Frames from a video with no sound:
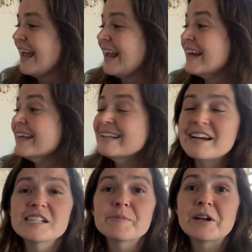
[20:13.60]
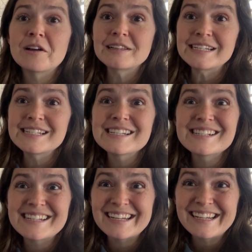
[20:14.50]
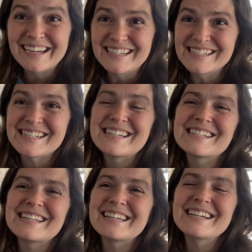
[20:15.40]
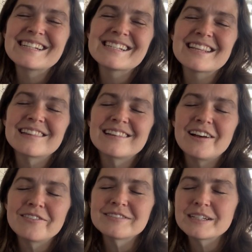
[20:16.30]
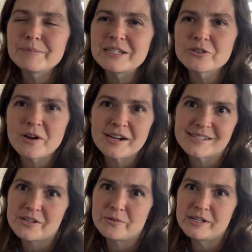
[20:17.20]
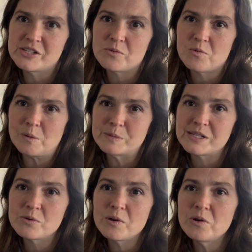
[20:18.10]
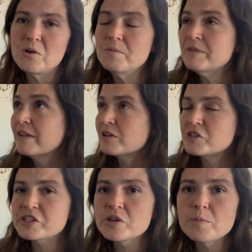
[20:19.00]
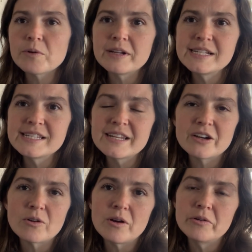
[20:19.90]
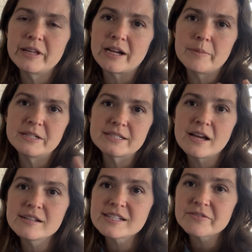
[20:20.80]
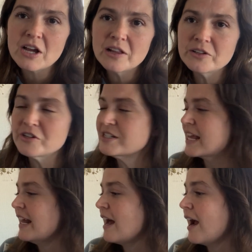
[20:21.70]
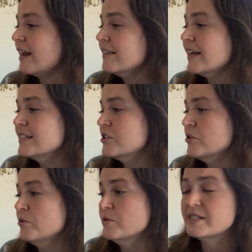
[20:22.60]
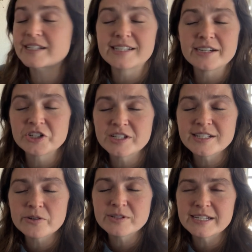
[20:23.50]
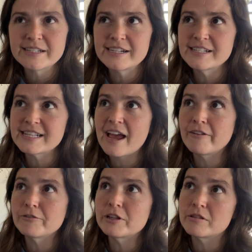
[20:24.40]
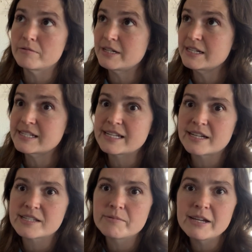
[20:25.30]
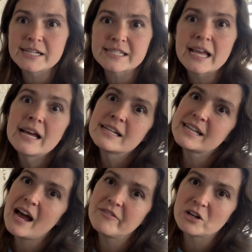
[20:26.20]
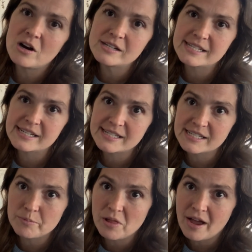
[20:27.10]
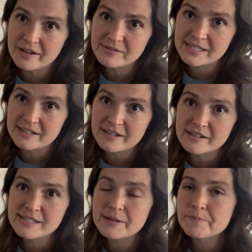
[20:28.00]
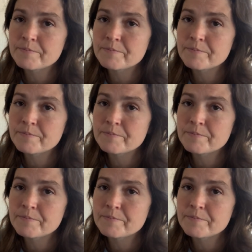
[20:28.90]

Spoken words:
And last but not least is zinnias. Zinnias love to be direct sown into warm soil. They're super easy to grow. They come in tons of colors, and I like to succession sow zinnias every 3 to 6 weeks to have a constant supply of zinnias.